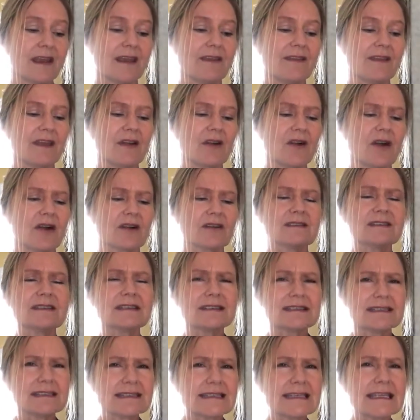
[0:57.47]
and there are
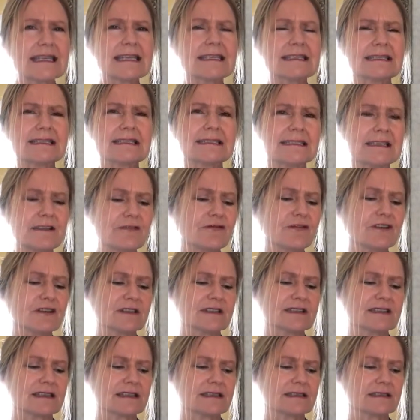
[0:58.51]
distinct
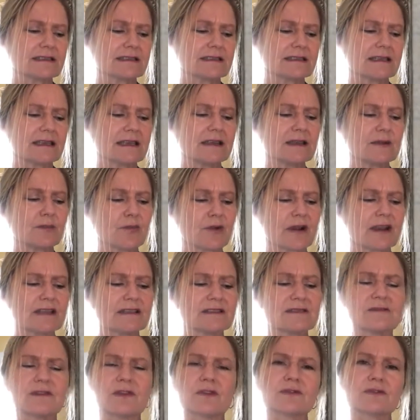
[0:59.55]
differences in the
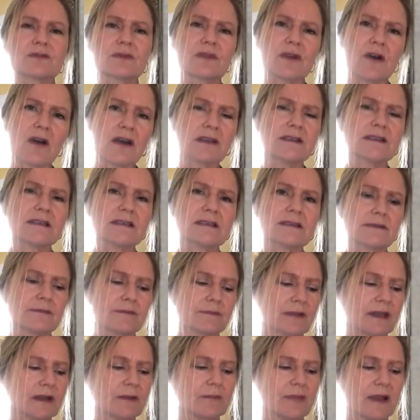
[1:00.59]
brains of those with
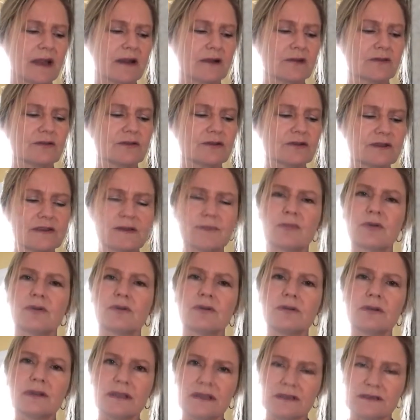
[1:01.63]
autism compared to
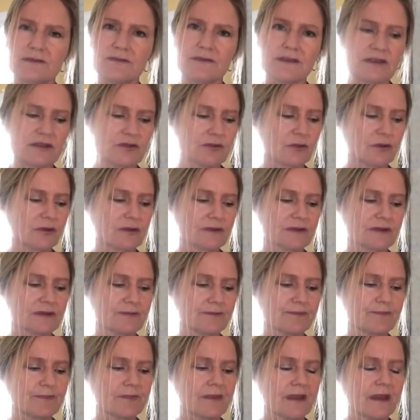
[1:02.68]
typical
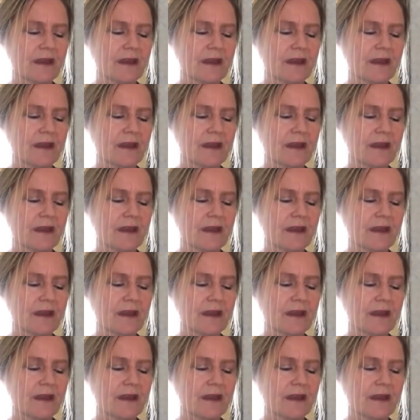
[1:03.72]
individuals.